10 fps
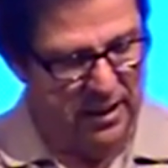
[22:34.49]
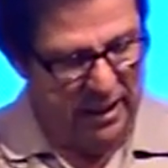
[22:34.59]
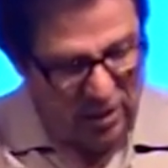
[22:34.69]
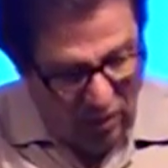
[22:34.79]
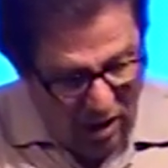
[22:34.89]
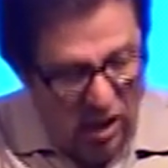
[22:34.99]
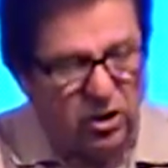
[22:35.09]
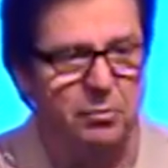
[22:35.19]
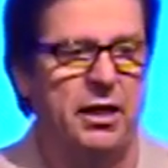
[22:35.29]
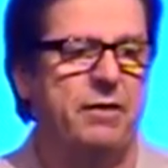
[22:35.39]
So
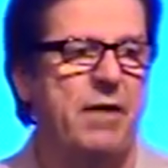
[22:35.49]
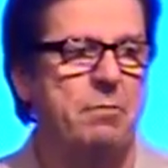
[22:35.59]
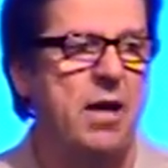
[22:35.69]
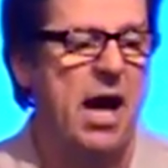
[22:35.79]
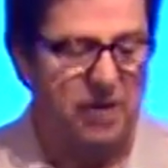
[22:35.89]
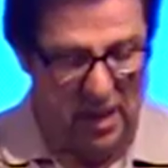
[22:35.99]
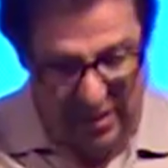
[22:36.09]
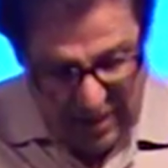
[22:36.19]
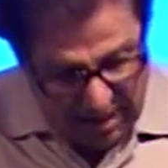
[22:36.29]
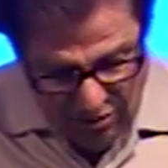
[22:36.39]
ultimately, if I'm
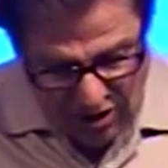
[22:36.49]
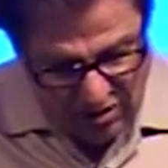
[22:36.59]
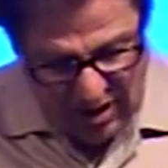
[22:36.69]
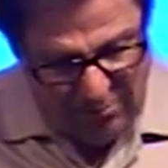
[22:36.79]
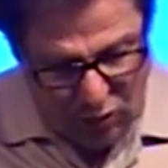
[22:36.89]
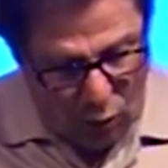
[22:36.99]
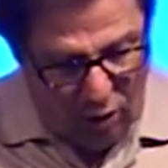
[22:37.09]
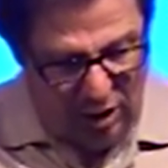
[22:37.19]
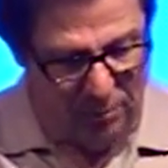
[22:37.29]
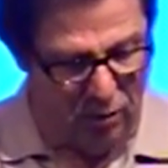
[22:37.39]
not, then I'm just I'm
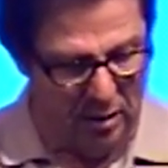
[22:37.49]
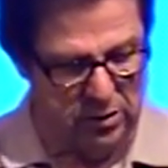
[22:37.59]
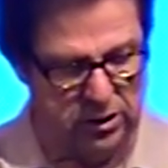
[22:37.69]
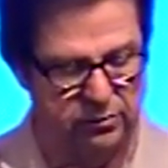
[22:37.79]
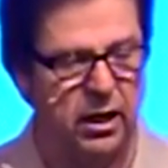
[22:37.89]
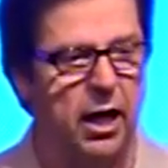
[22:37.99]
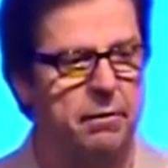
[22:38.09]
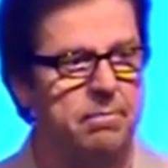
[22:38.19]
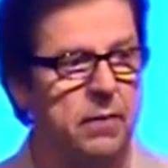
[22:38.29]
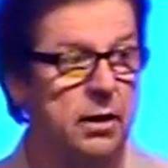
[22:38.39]
thwarting the promises of
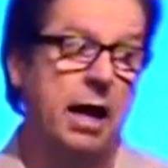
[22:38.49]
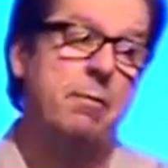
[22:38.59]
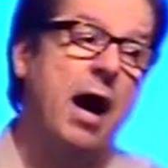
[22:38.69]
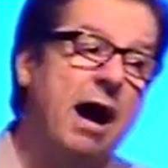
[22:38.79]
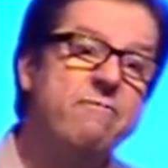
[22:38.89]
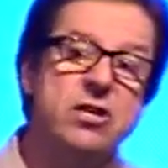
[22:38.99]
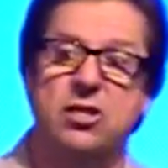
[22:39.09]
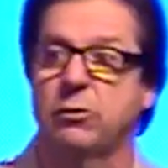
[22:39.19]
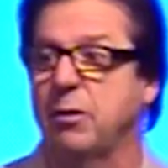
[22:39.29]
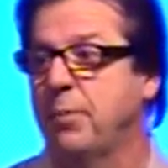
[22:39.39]
God. I'm
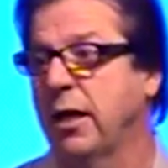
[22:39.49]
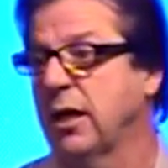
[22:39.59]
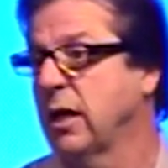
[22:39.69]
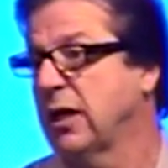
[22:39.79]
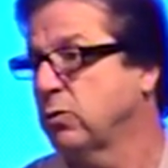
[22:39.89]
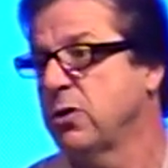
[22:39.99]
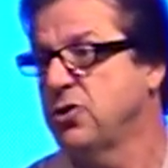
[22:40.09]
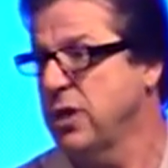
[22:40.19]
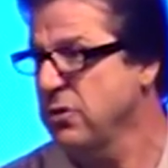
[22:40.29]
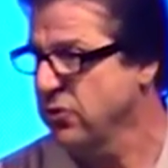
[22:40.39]
obviously rebelling against what
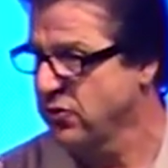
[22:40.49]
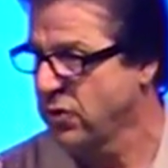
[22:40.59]
Jesus